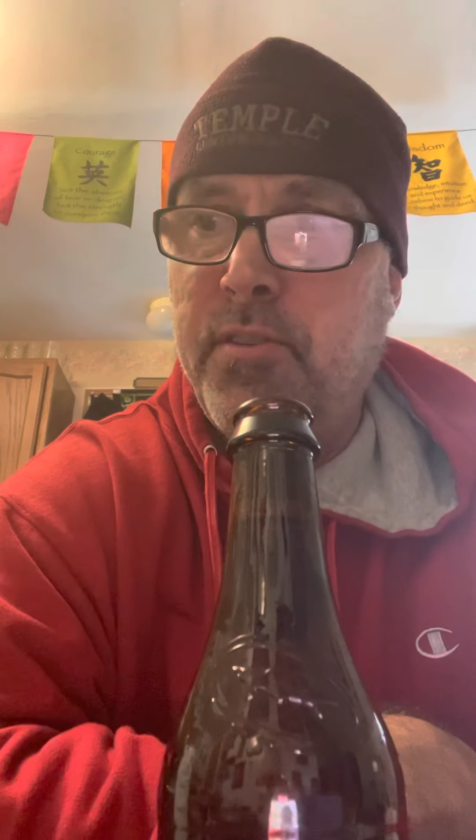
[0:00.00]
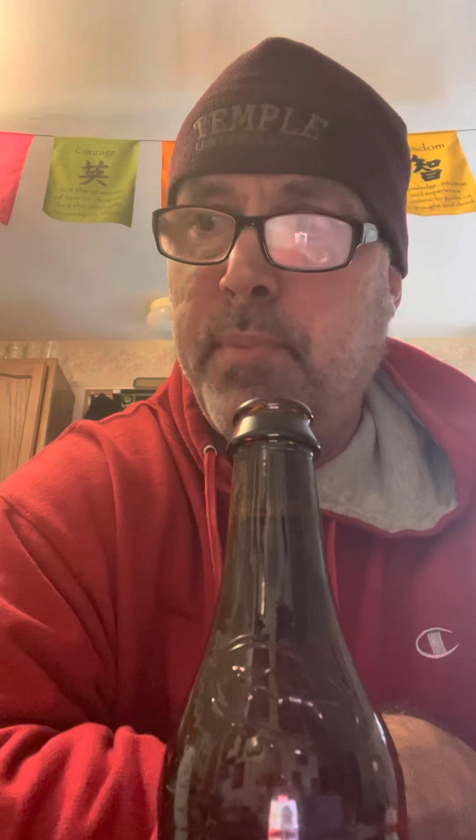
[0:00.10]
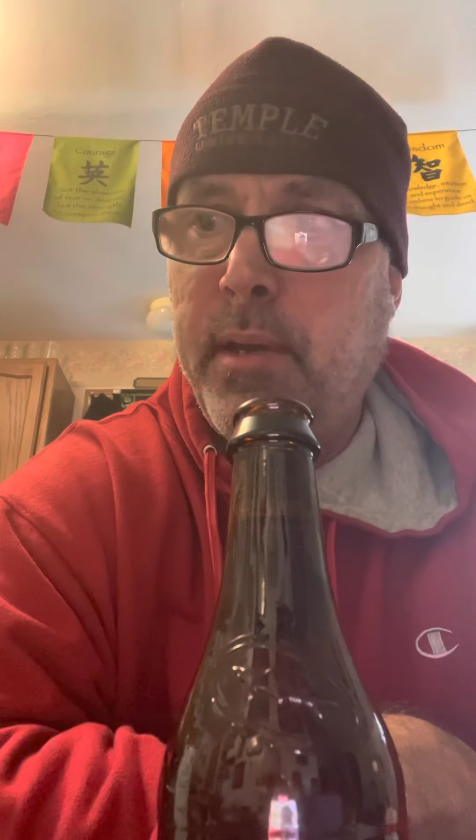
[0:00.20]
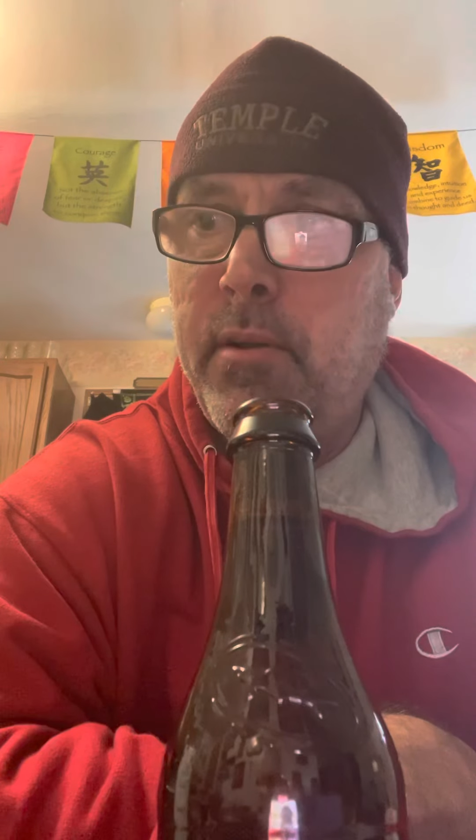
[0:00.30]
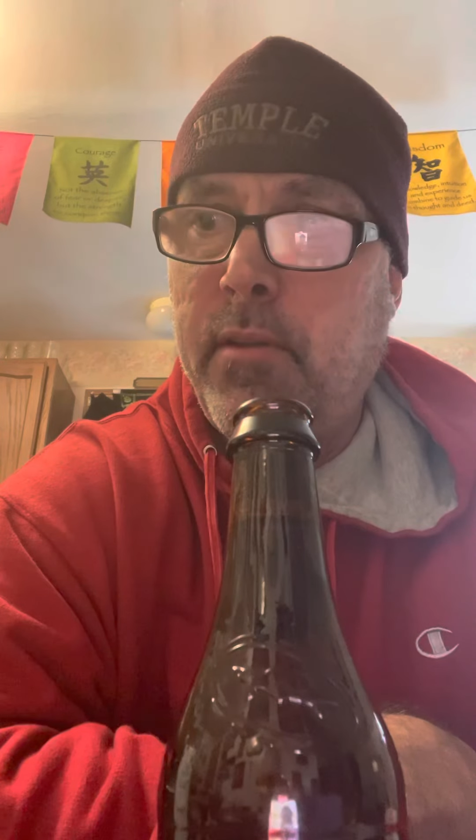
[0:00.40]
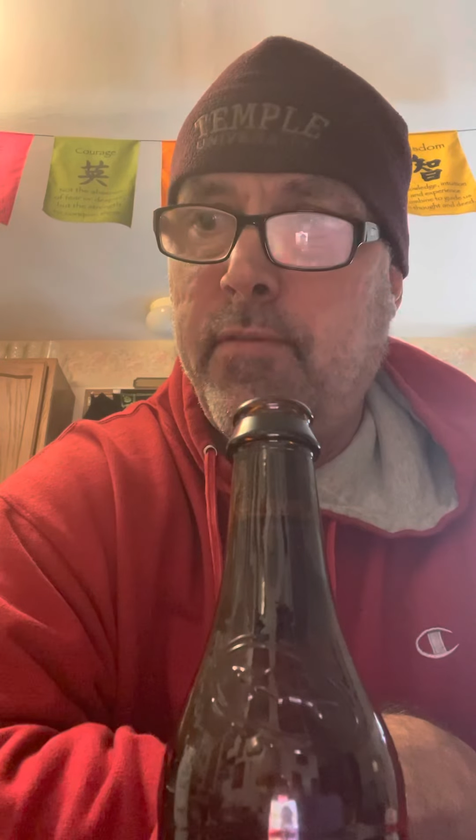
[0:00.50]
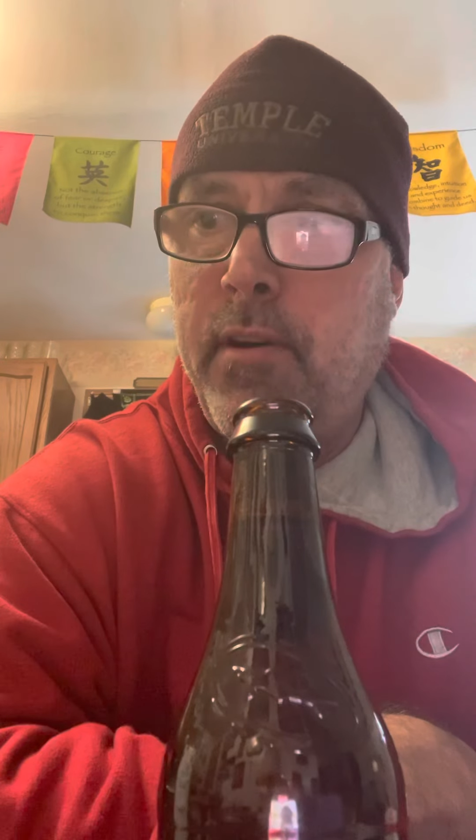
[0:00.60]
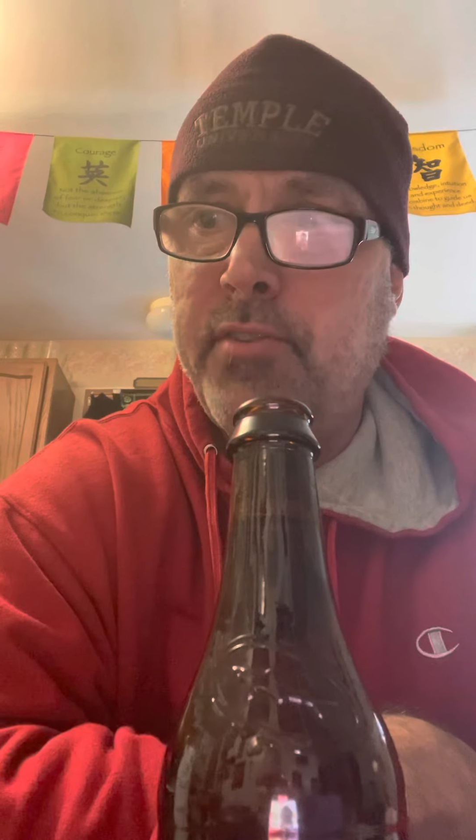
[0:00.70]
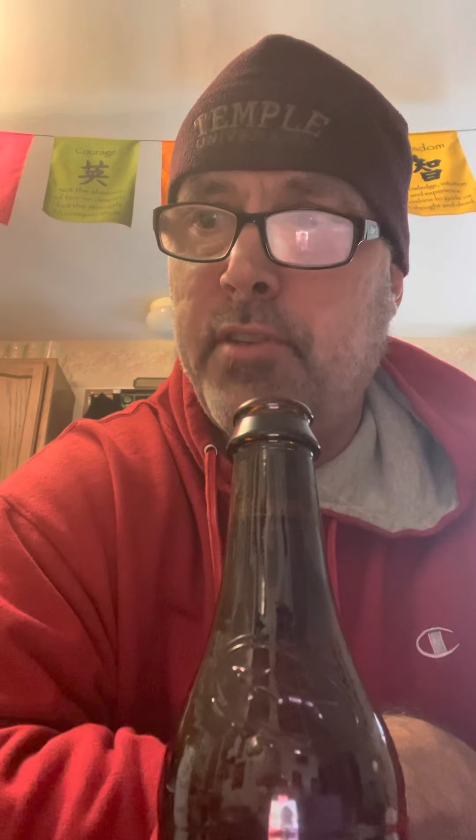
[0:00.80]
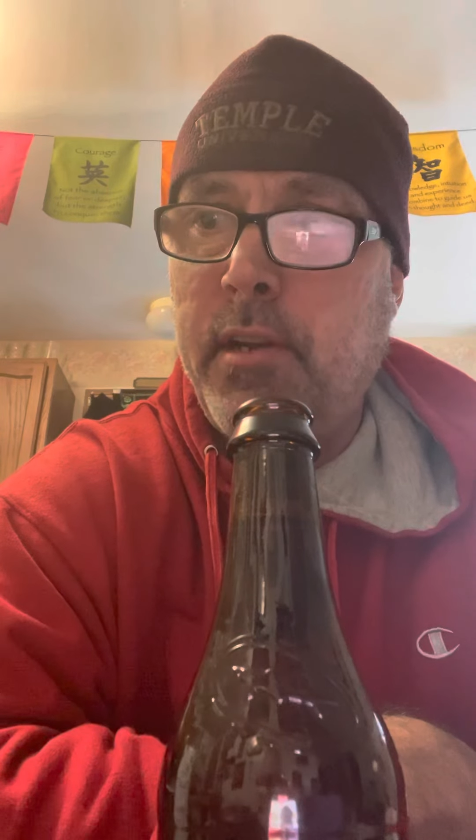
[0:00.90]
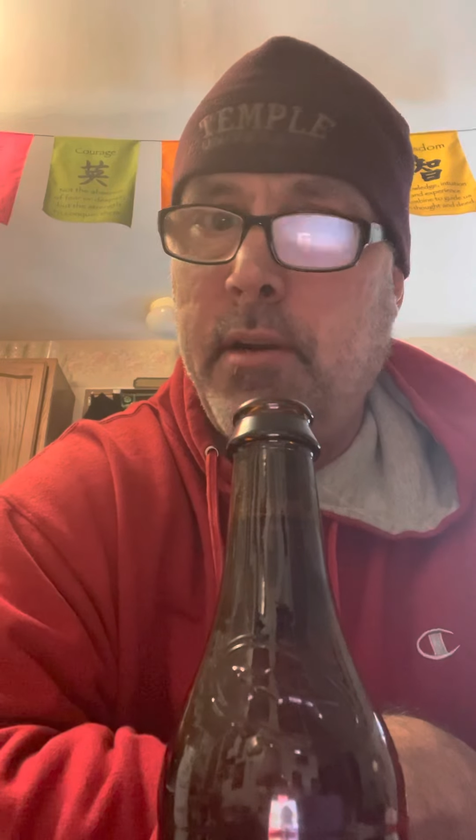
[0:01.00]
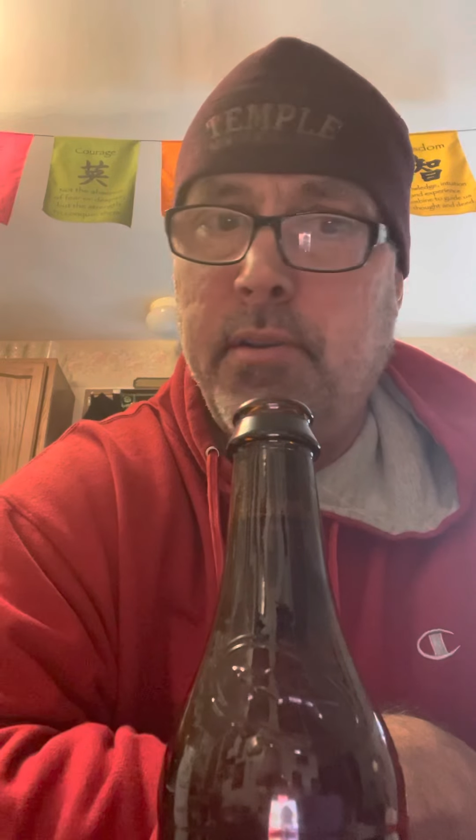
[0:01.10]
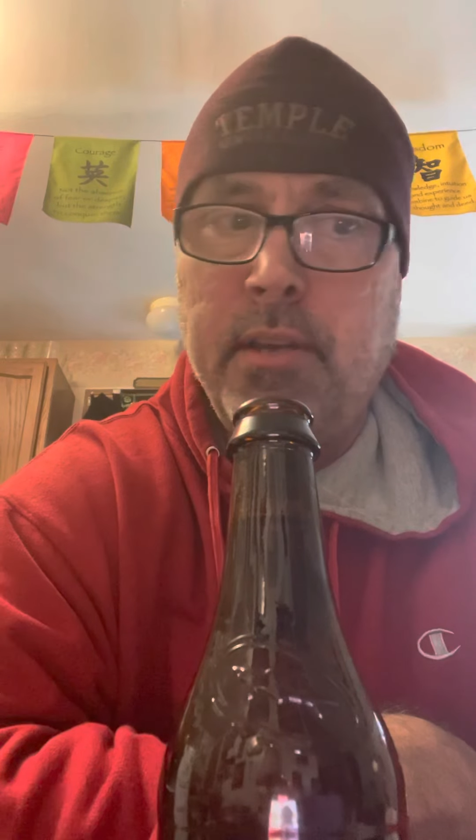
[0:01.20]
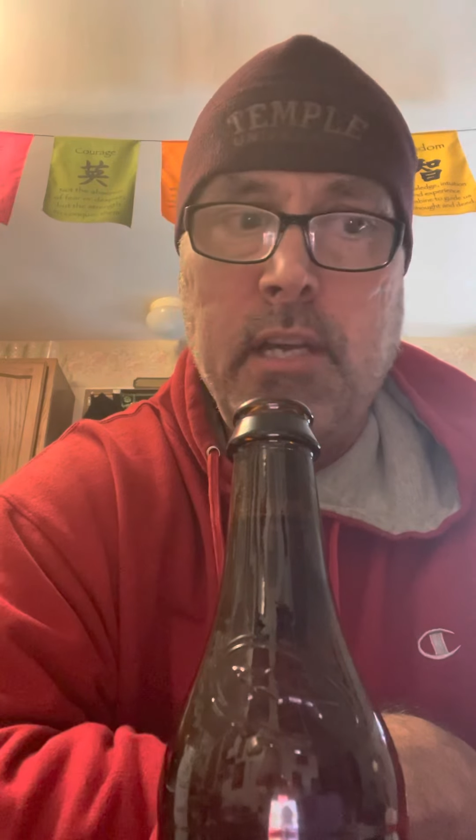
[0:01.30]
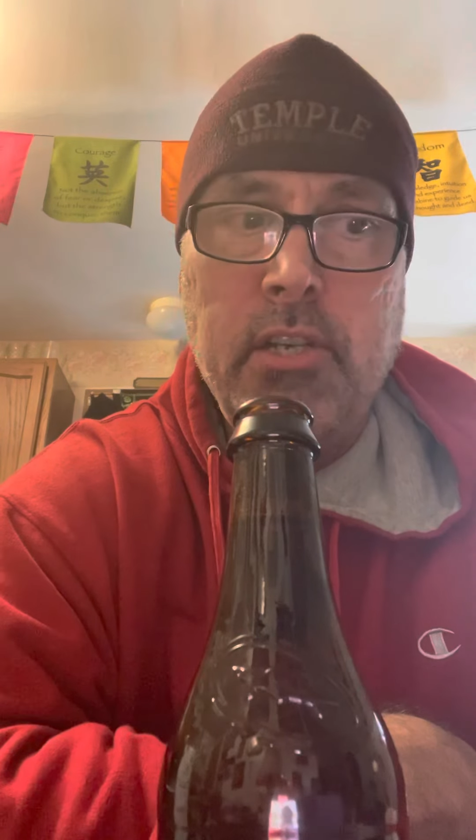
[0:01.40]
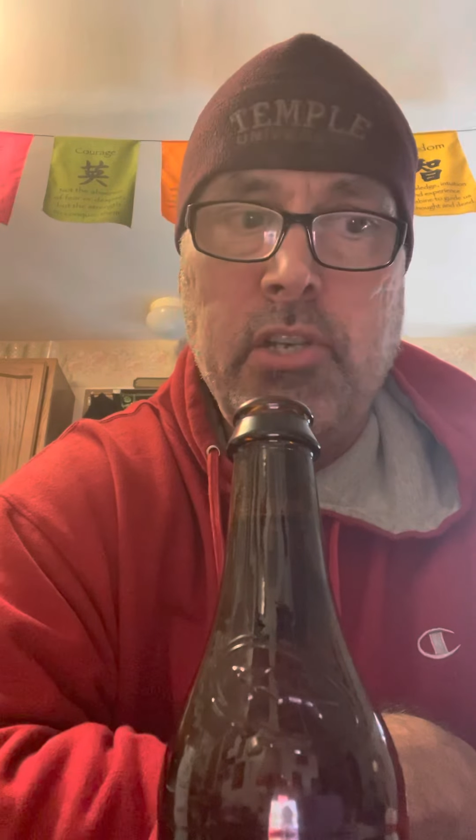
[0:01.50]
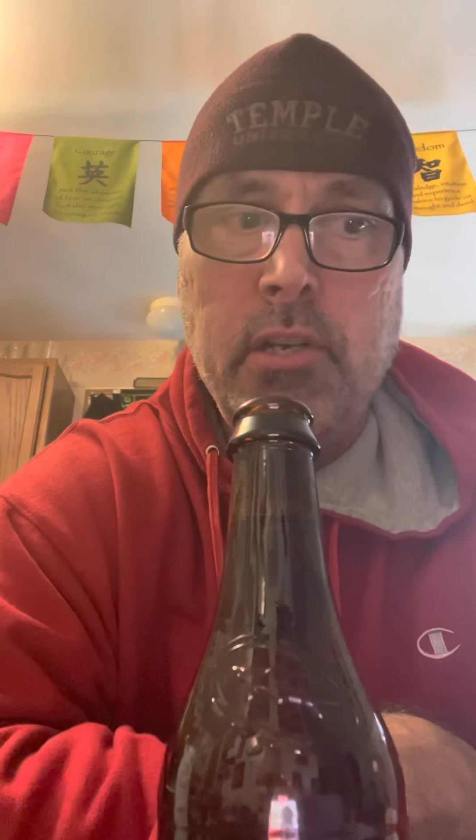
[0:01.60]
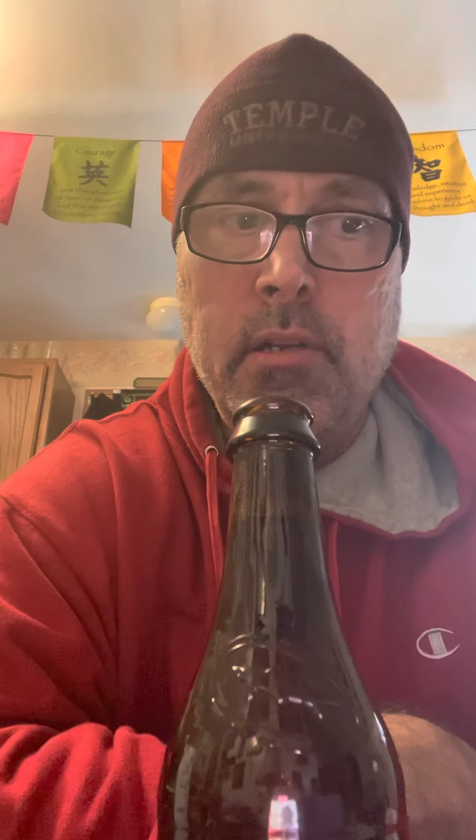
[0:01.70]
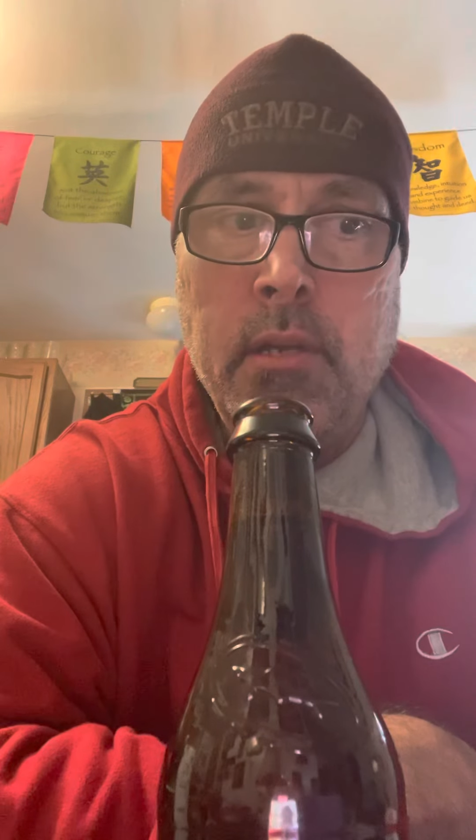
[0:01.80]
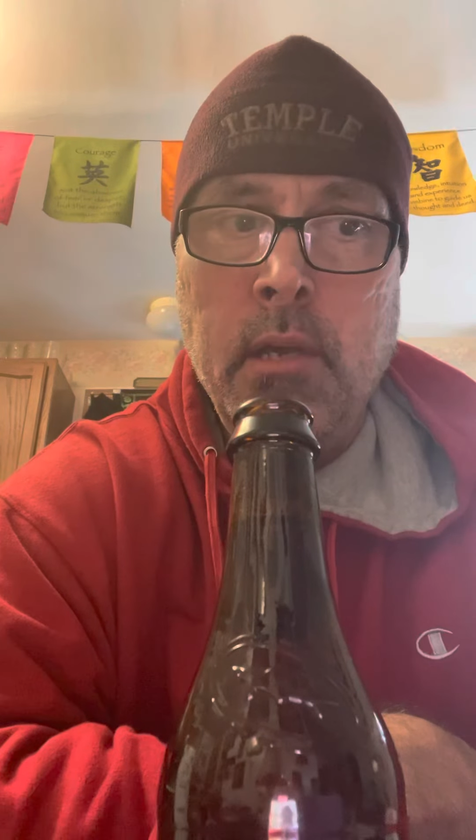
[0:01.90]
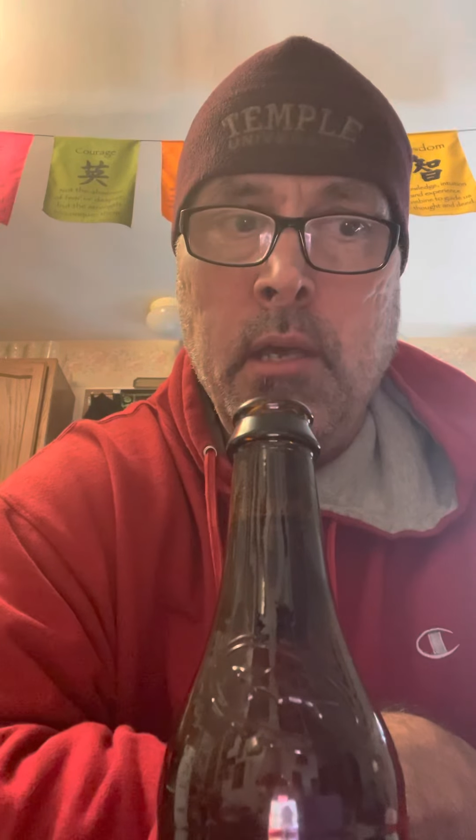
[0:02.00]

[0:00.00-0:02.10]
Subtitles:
spigot or the faucet here in the kitchen,